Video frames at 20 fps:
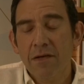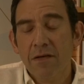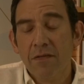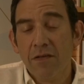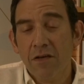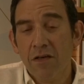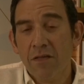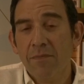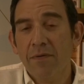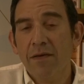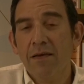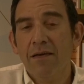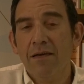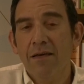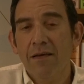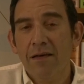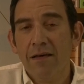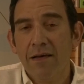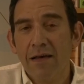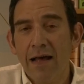Excuse me,
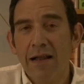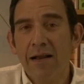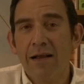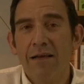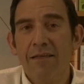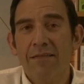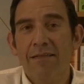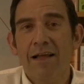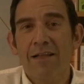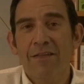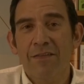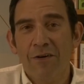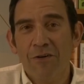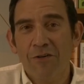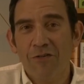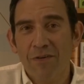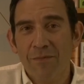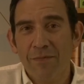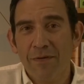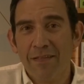Chanukah is not in
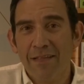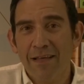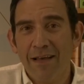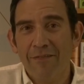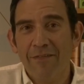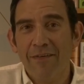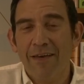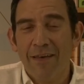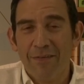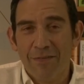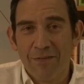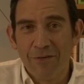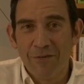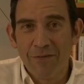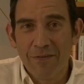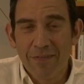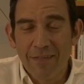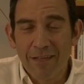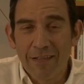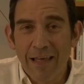Torah Shebechsav. Esther
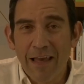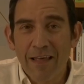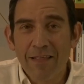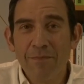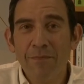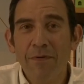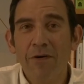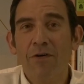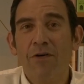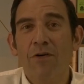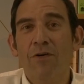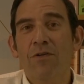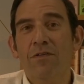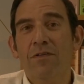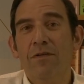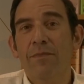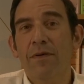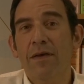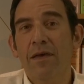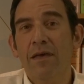is the last miracle
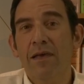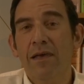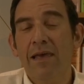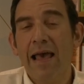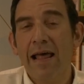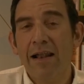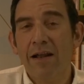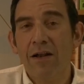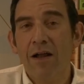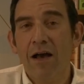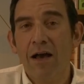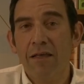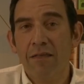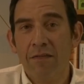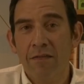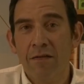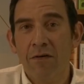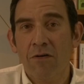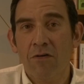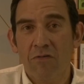to be
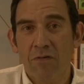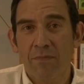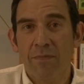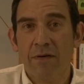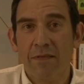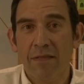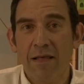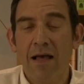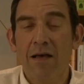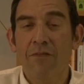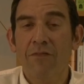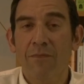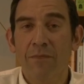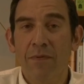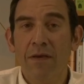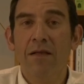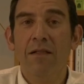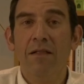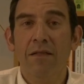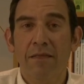canonized in Torah Shebechsav and
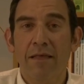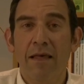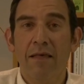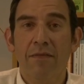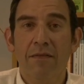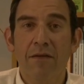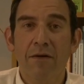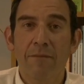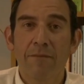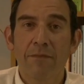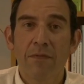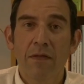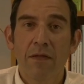Megillas Esther.